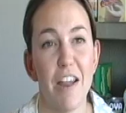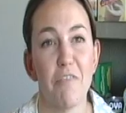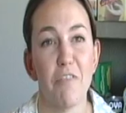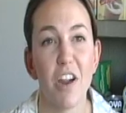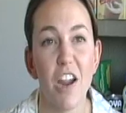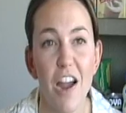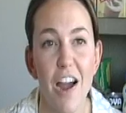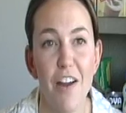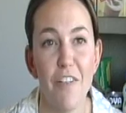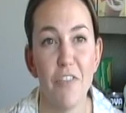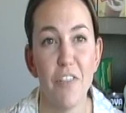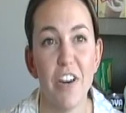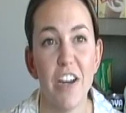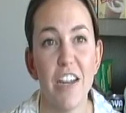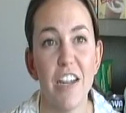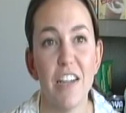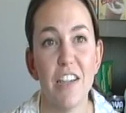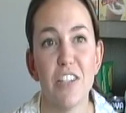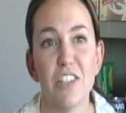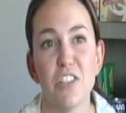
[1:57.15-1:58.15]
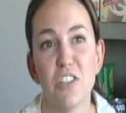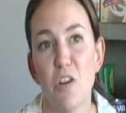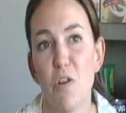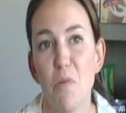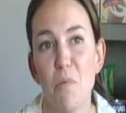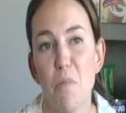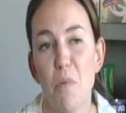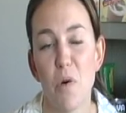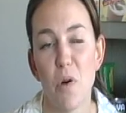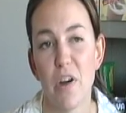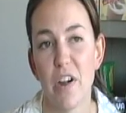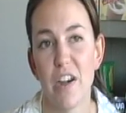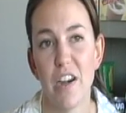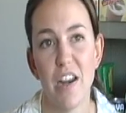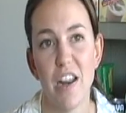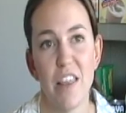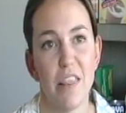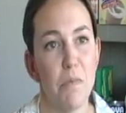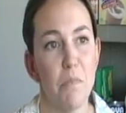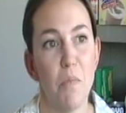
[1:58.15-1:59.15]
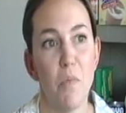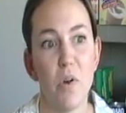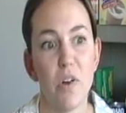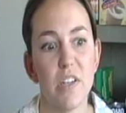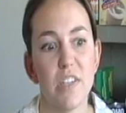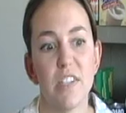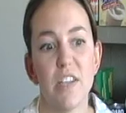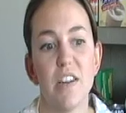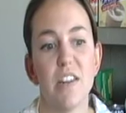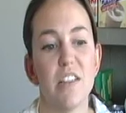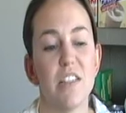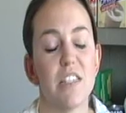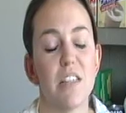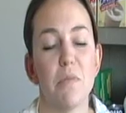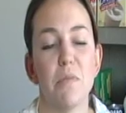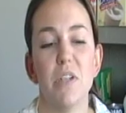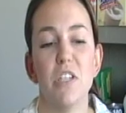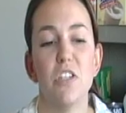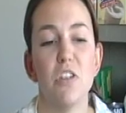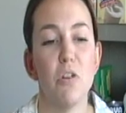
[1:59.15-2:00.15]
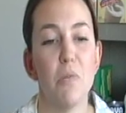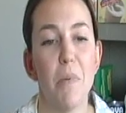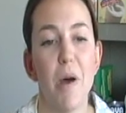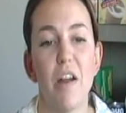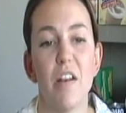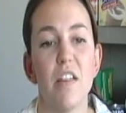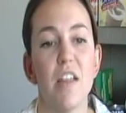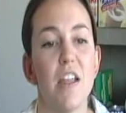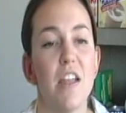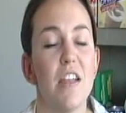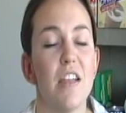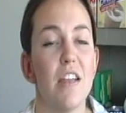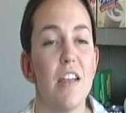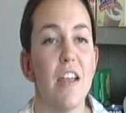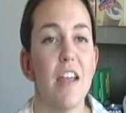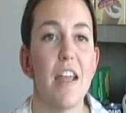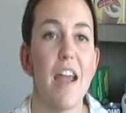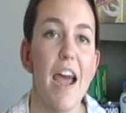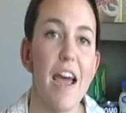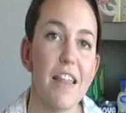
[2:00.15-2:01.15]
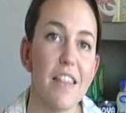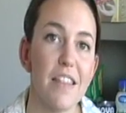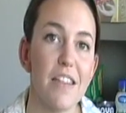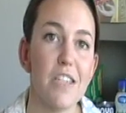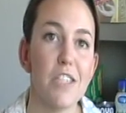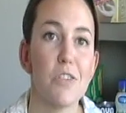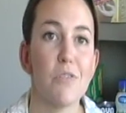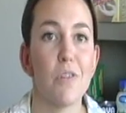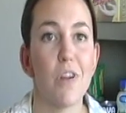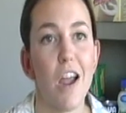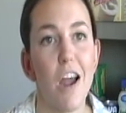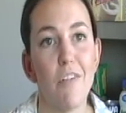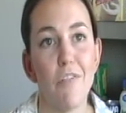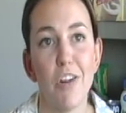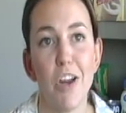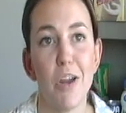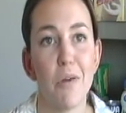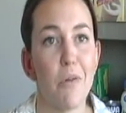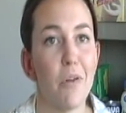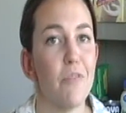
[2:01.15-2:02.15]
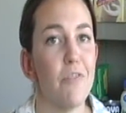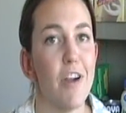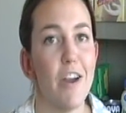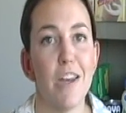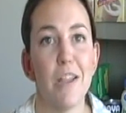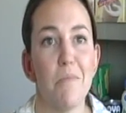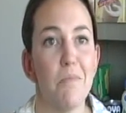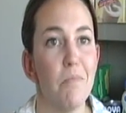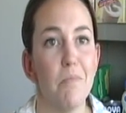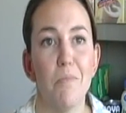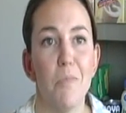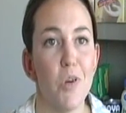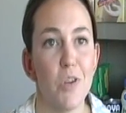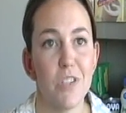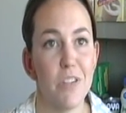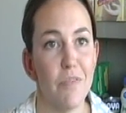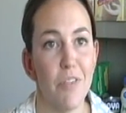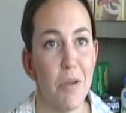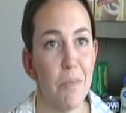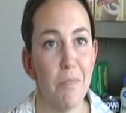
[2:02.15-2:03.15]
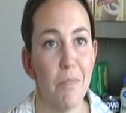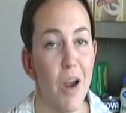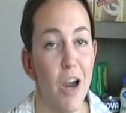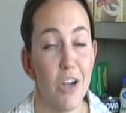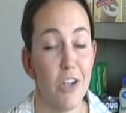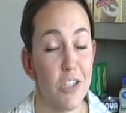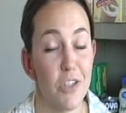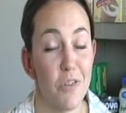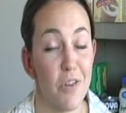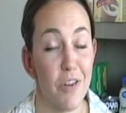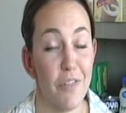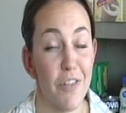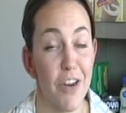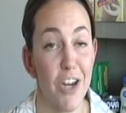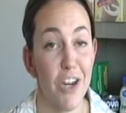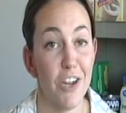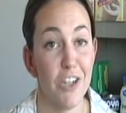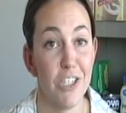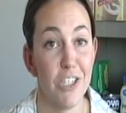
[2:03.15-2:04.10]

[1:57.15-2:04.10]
Recovery is so important, and the more studies that we do about athletes recovering, we're finding most of them aren't doing a very good